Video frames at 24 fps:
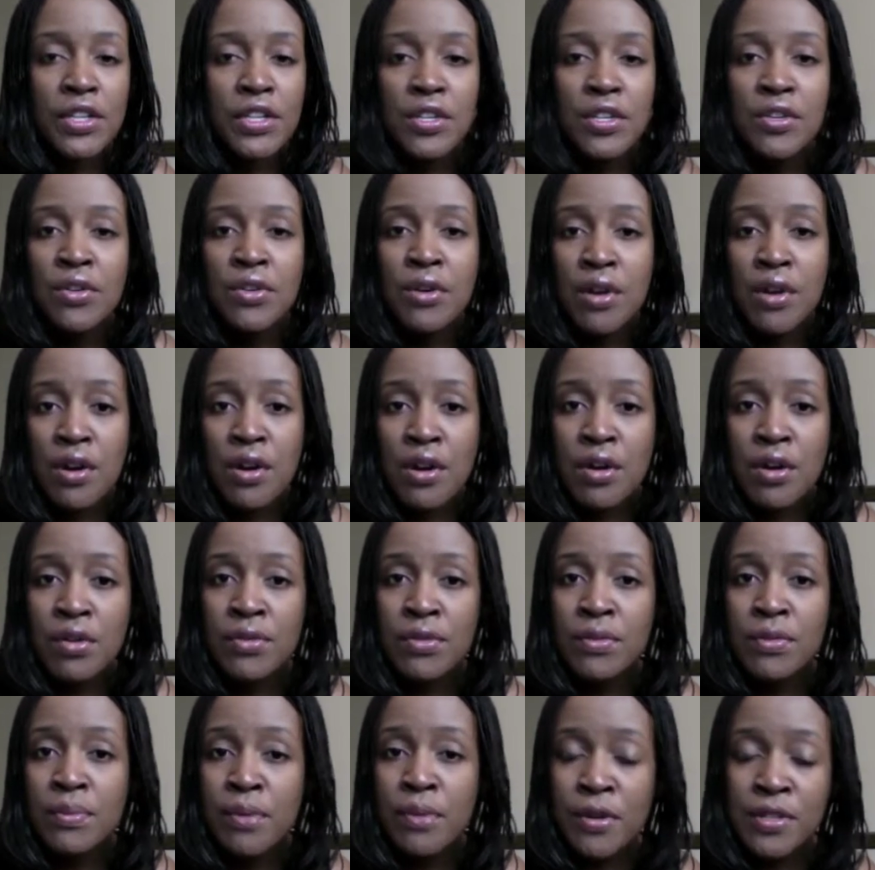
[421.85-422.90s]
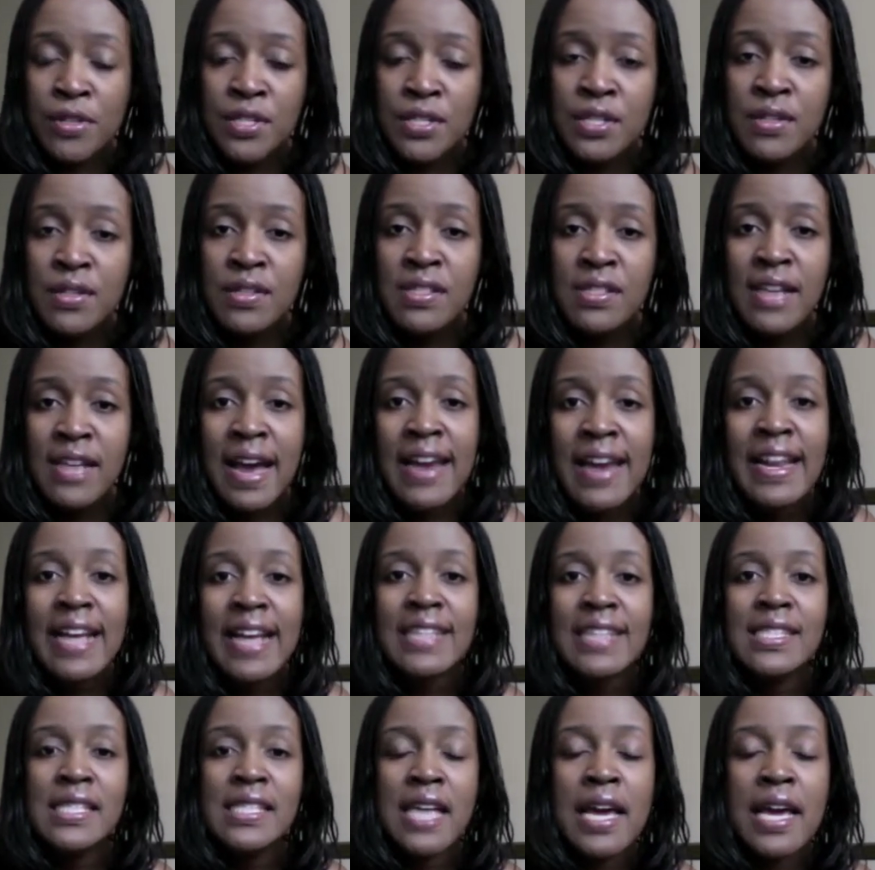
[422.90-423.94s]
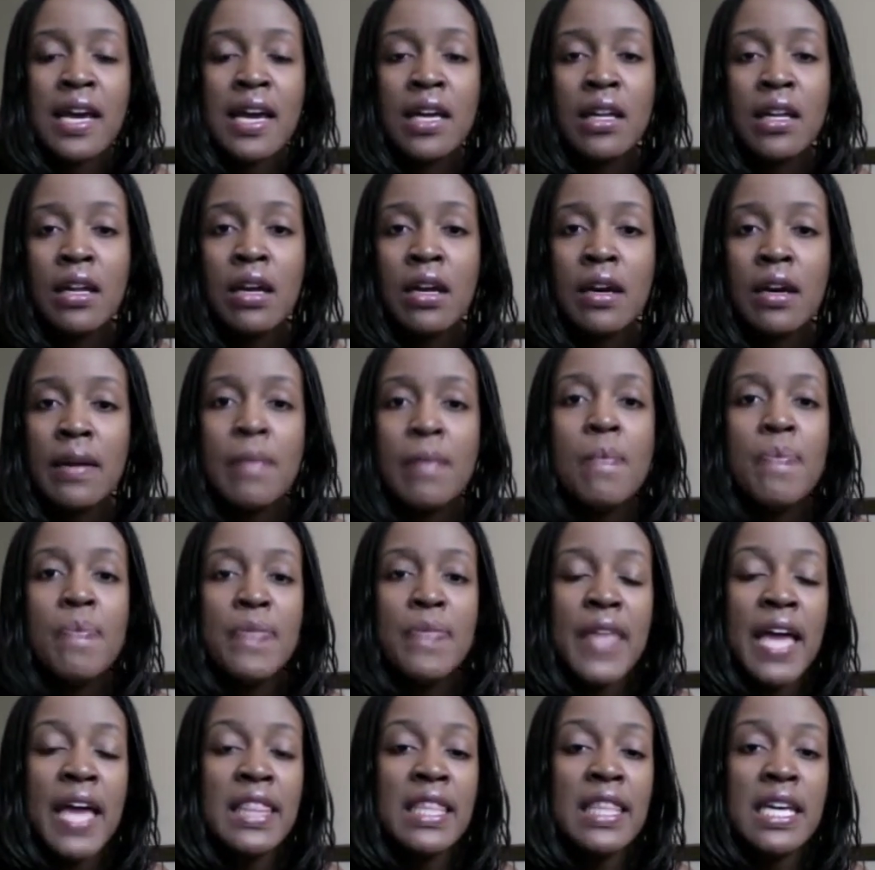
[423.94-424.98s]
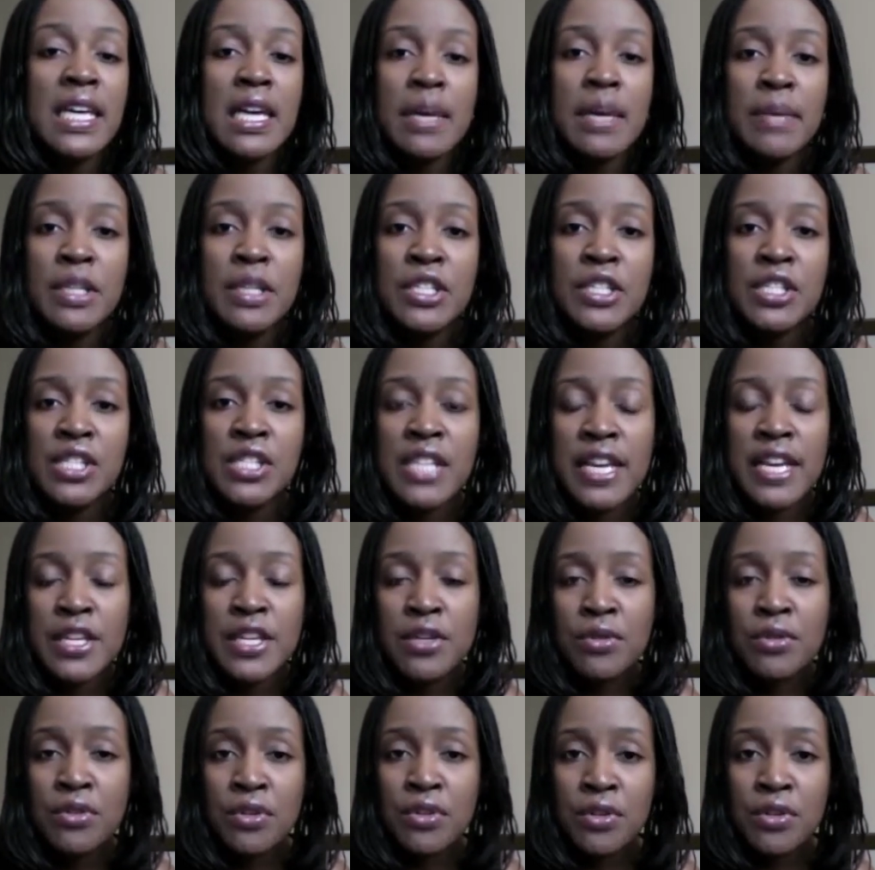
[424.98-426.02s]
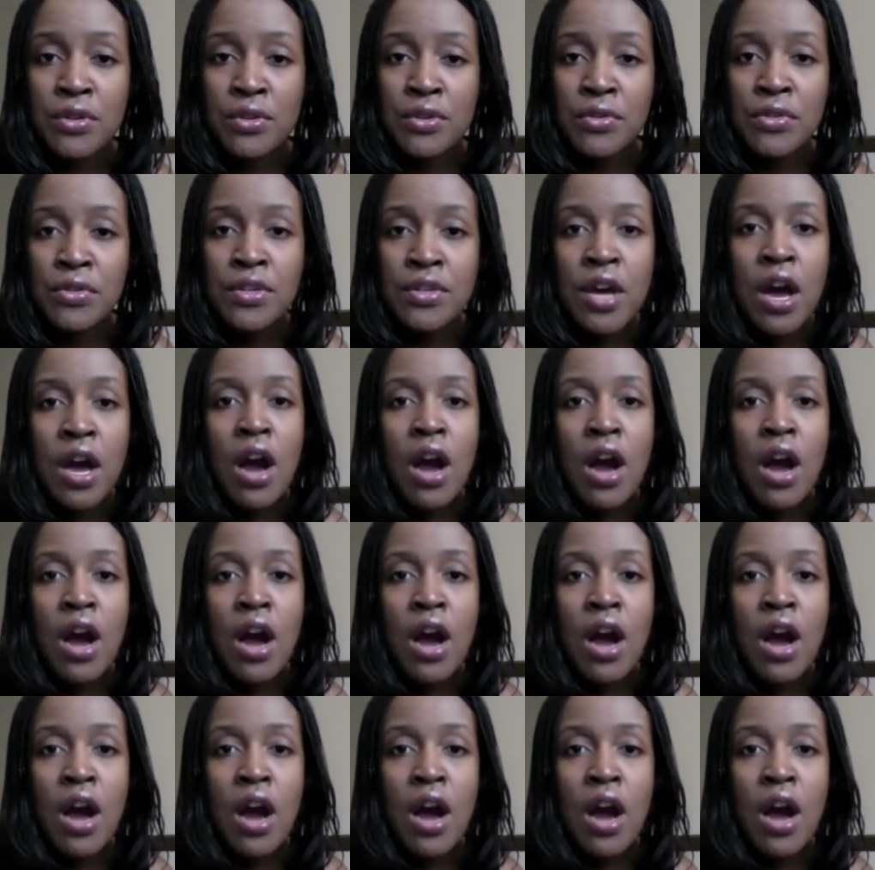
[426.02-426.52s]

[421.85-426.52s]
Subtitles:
your own personal site and take a look at the images that you use.